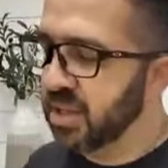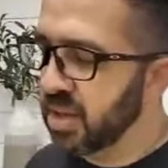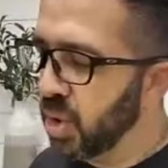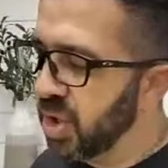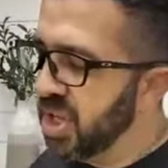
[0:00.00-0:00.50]

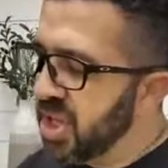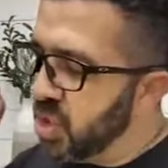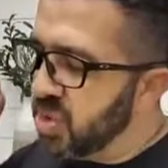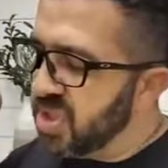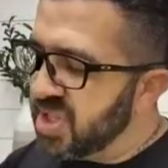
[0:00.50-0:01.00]

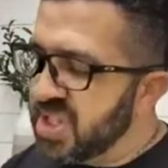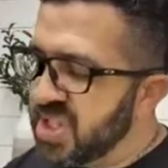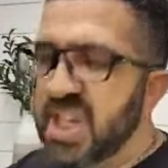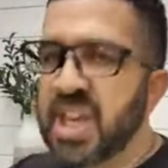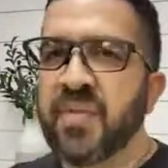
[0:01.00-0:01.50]
"Lord, you
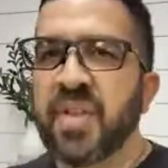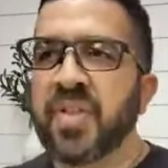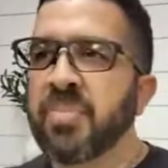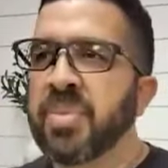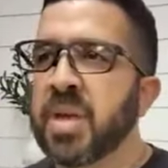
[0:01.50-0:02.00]

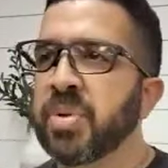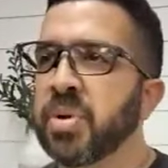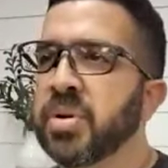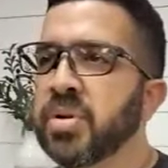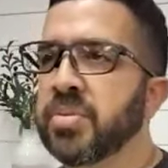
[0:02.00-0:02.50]
deceived the
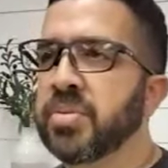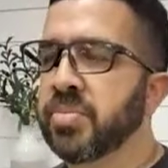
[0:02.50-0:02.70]
people.